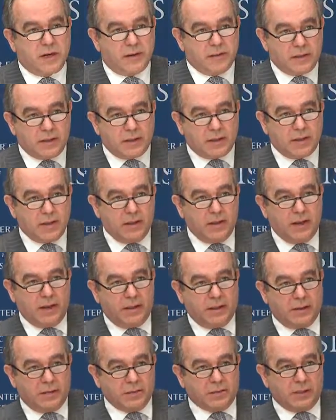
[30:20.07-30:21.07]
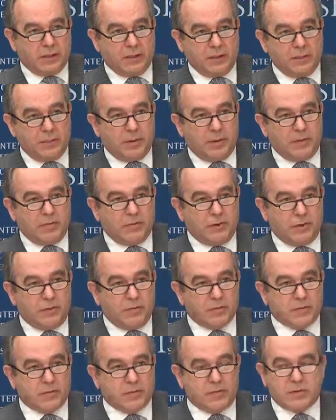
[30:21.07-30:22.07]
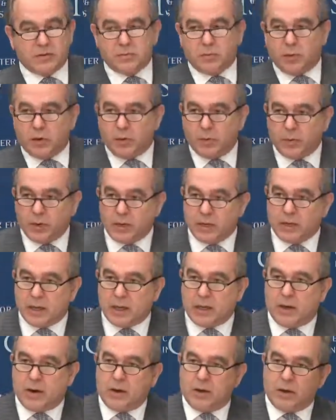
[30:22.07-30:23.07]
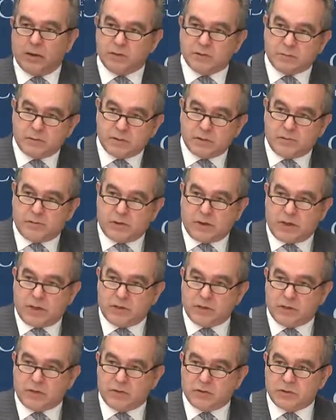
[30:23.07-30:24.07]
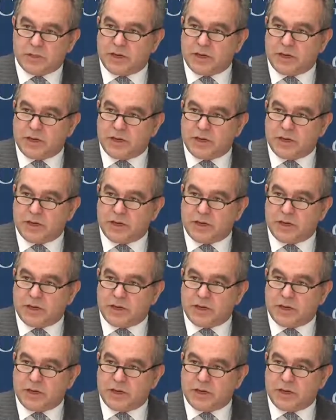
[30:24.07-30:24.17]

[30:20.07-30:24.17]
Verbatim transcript: I think there was a little bit of nervousness what are we going to hear on specific issues?